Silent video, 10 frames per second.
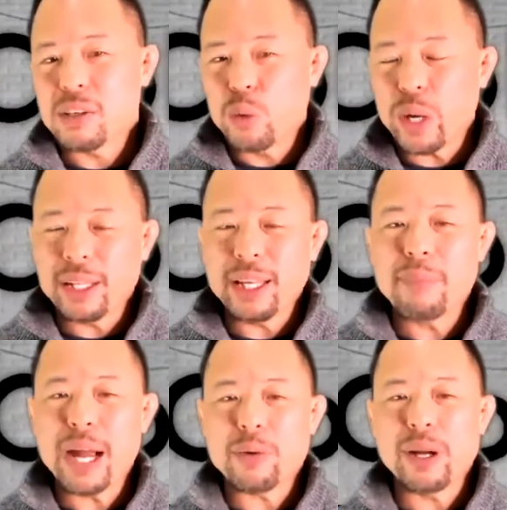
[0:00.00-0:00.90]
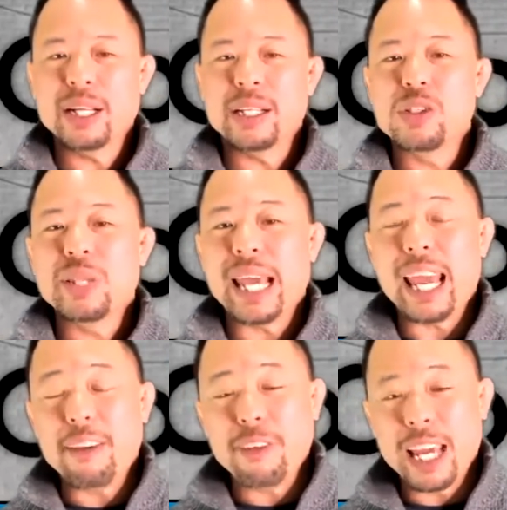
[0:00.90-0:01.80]
quickly migrated into the
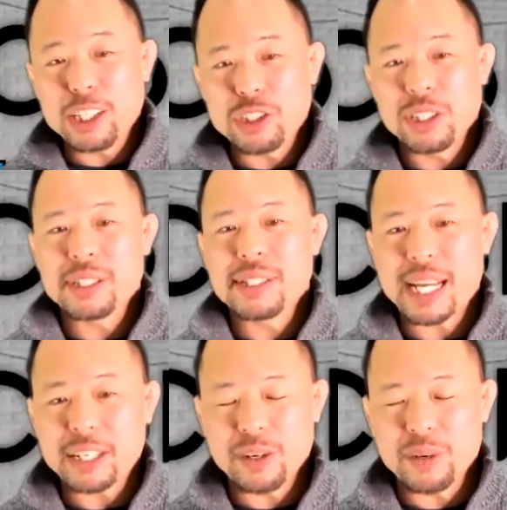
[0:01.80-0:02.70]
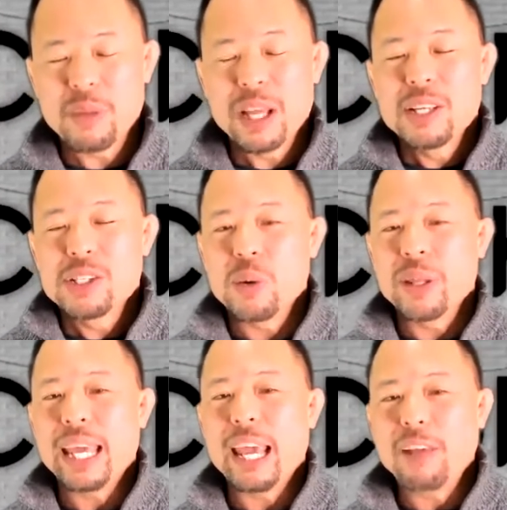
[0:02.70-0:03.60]
aviation sector. So
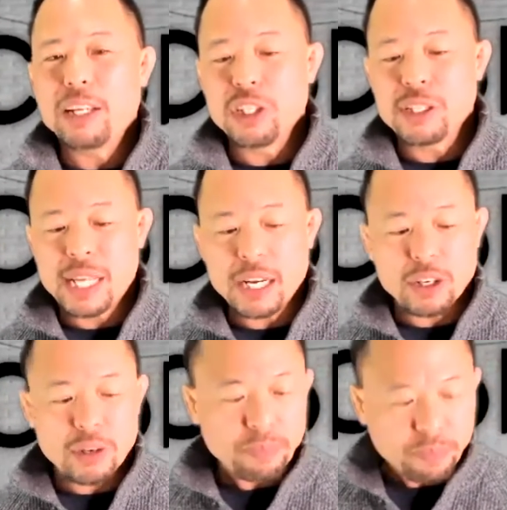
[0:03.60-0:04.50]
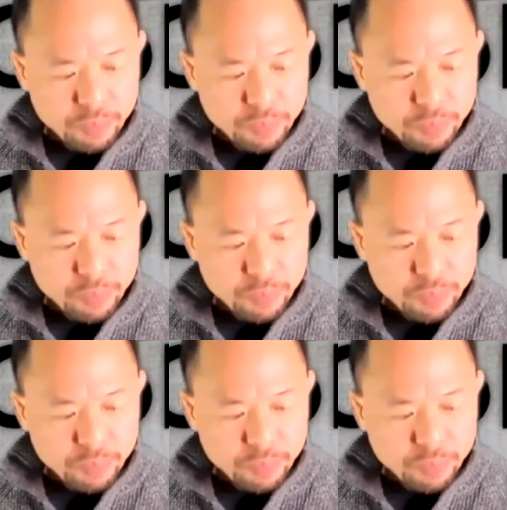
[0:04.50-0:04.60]
in the aviation sector,